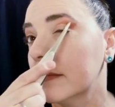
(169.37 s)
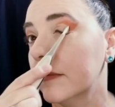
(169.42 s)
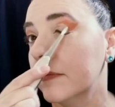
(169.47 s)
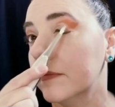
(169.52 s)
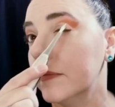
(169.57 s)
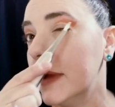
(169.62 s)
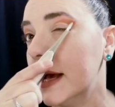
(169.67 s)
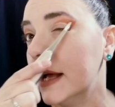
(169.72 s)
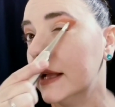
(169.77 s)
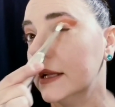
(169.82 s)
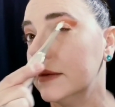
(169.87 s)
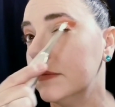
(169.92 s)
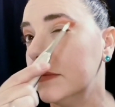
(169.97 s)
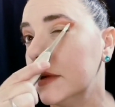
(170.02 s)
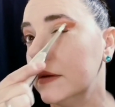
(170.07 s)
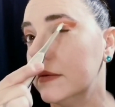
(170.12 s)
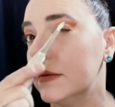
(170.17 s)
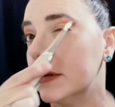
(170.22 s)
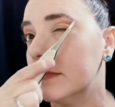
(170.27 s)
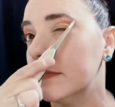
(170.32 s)
Mally
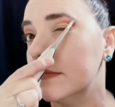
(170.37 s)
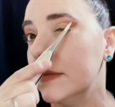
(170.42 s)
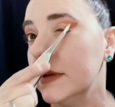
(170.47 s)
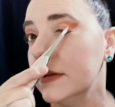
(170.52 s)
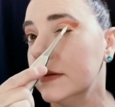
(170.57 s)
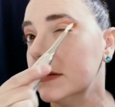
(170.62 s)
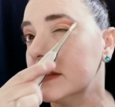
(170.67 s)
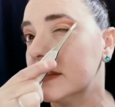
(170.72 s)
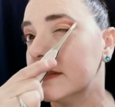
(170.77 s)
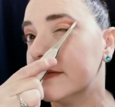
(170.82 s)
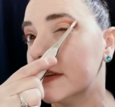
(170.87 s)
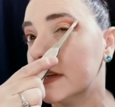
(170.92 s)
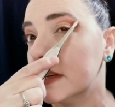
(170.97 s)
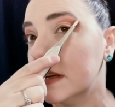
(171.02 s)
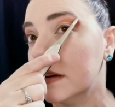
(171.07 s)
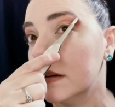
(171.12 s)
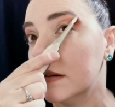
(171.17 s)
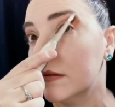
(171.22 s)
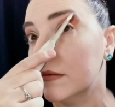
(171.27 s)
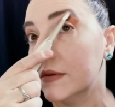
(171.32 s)
Muted Muse
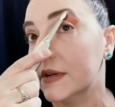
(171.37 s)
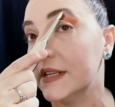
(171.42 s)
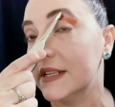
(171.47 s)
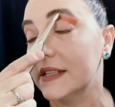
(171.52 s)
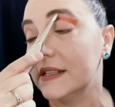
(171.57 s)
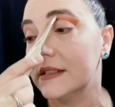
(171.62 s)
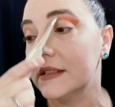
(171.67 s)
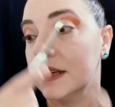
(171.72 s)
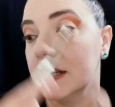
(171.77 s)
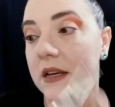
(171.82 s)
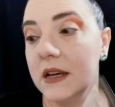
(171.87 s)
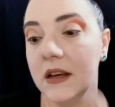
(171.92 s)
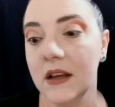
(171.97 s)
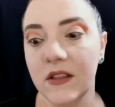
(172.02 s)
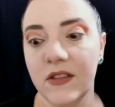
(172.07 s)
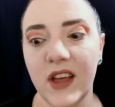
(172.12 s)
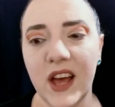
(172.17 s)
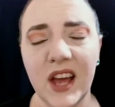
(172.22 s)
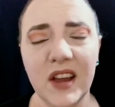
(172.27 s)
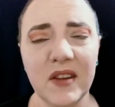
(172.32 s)
video was
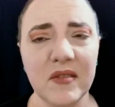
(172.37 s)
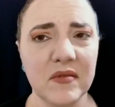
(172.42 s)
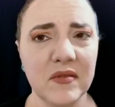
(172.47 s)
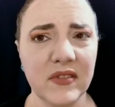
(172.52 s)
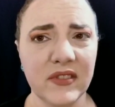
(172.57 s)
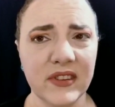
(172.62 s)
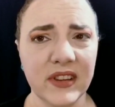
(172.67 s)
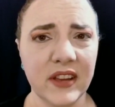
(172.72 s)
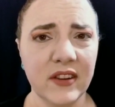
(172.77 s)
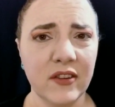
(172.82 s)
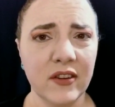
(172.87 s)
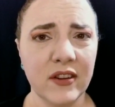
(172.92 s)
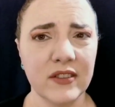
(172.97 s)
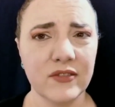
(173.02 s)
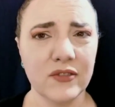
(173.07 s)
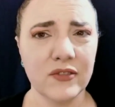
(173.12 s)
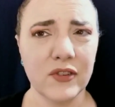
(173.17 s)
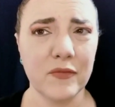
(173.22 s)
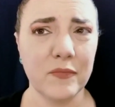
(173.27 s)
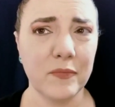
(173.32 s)
that
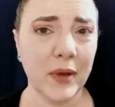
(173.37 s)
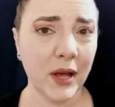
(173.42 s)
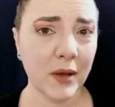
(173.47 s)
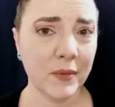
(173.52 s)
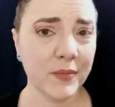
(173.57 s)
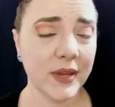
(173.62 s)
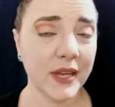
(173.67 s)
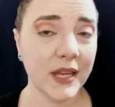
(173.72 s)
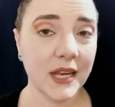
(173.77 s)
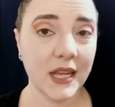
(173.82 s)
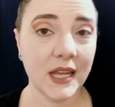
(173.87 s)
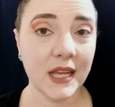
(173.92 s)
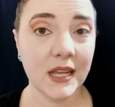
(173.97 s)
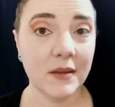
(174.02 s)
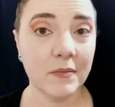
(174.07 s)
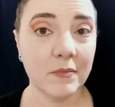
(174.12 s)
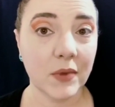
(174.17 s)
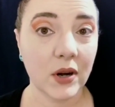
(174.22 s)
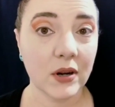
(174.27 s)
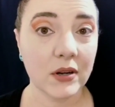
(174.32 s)
sort of
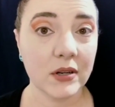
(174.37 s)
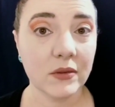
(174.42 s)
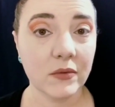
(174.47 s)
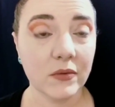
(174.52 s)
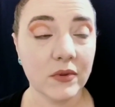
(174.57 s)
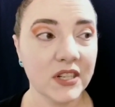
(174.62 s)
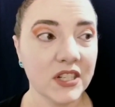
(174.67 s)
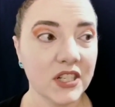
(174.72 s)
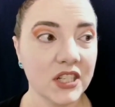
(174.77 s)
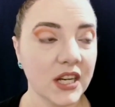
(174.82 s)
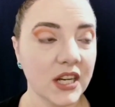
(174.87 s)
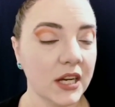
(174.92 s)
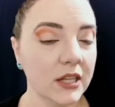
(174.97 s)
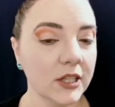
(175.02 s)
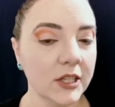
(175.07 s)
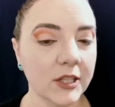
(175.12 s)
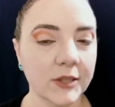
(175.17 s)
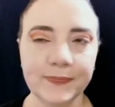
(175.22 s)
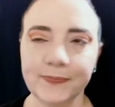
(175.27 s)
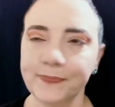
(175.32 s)
pumpkin-y burnt orange
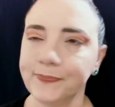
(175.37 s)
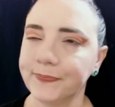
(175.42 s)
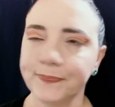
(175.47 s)
color.